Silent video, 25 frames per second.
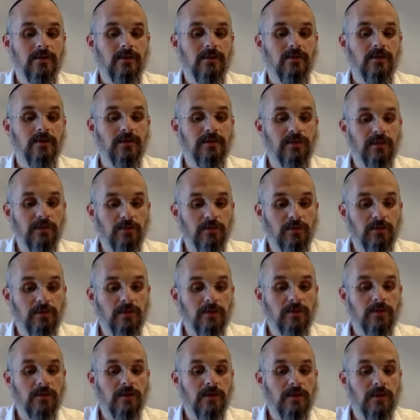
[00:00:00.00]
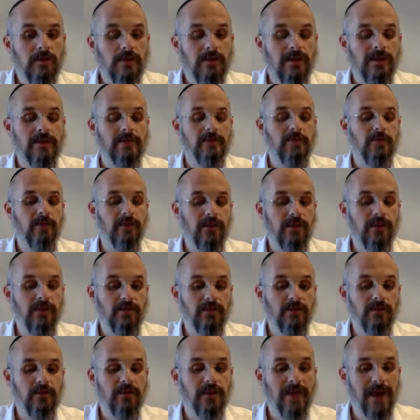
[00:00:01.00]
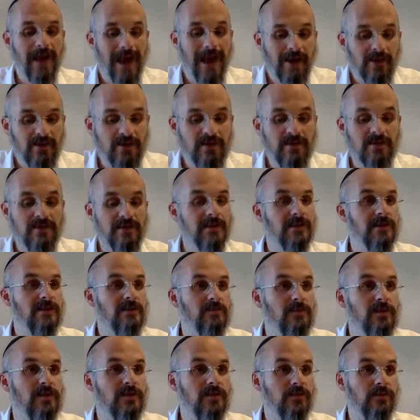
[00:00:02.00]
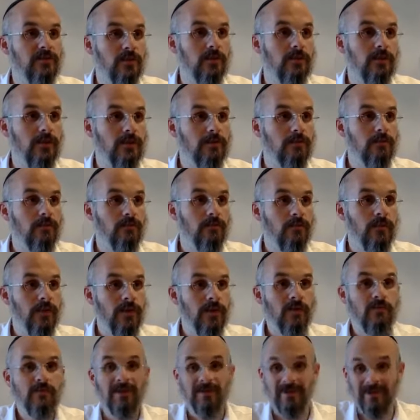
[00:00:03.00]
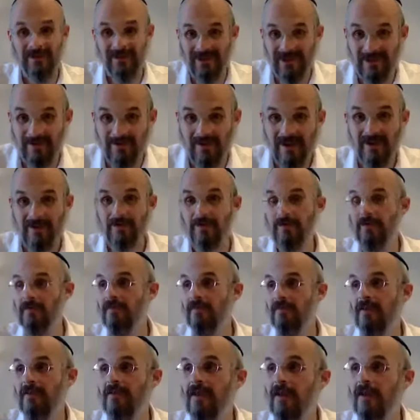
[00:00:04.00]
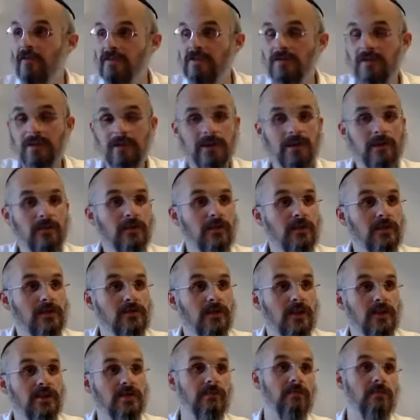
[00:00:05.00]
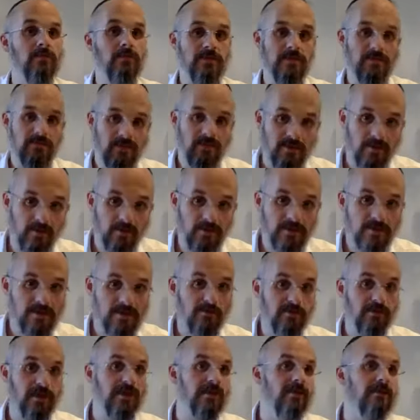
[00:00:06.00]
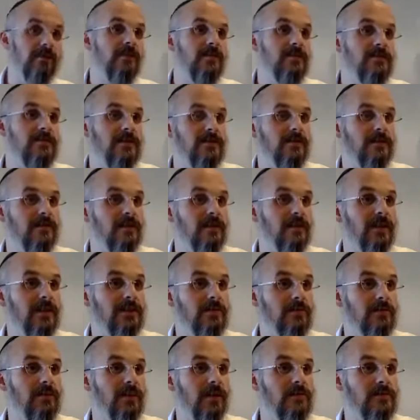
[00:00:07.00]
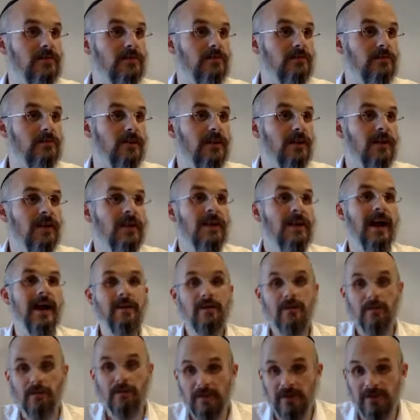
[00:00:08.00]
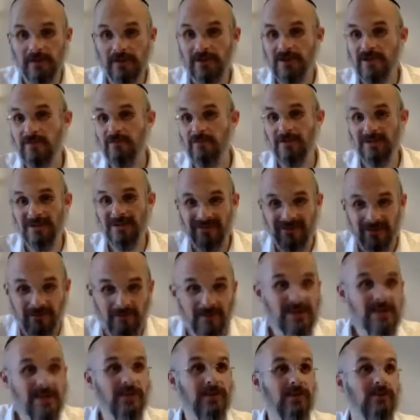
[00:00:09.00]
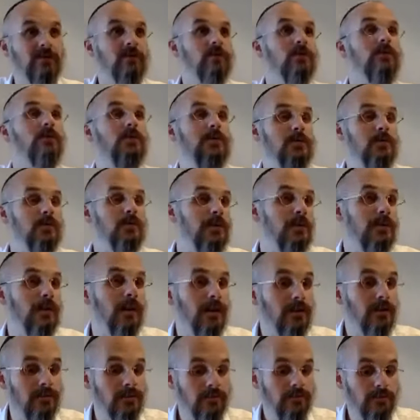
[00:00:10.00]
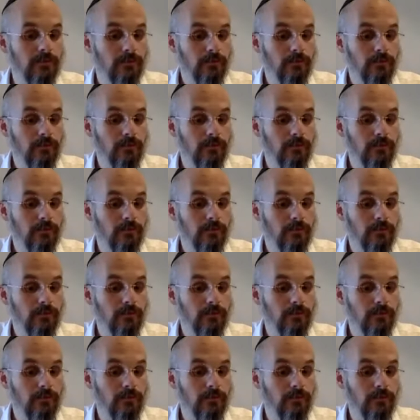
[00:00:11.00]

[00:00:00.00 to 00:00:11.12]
v'dibur, it's put into the actions and speech of Torah, right? The love that a nefesh alokit feels for Hashem, he puts into the words of prayer to say, to tell Hashem he loves him, and the feelings he puts into mitzvah to do it with real love,